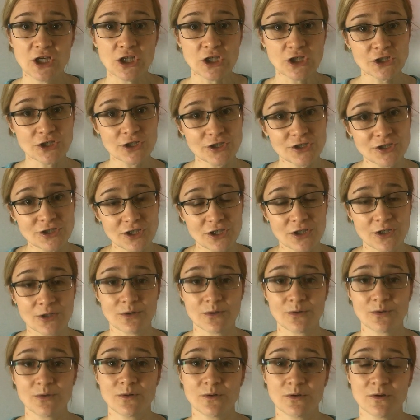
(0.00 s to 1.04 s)
could
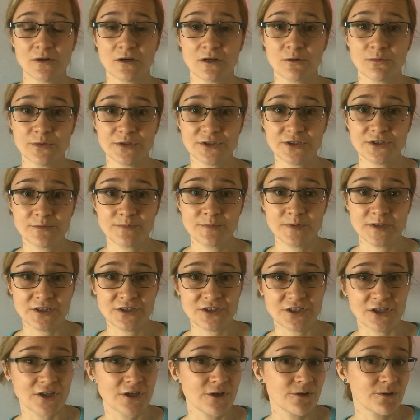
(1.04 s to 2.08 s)
you or would you be
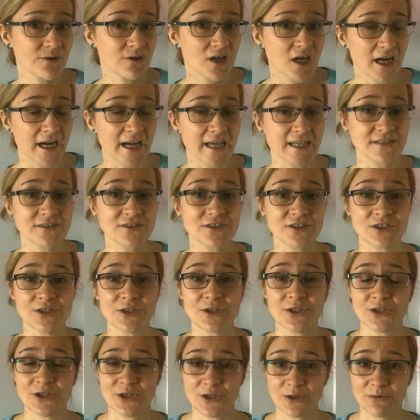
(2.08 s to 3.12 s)
so kind to
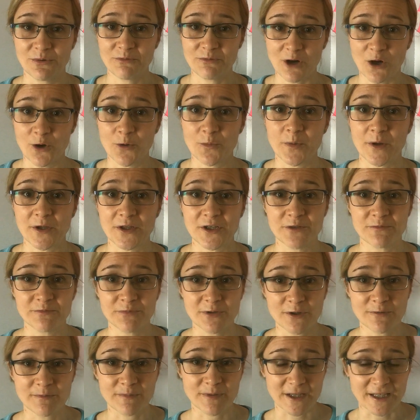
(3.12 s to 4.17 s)
open your
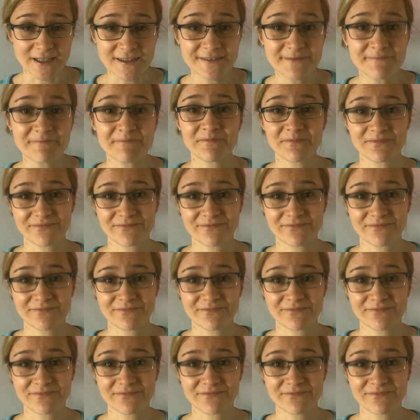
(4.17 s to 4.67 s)
book, please?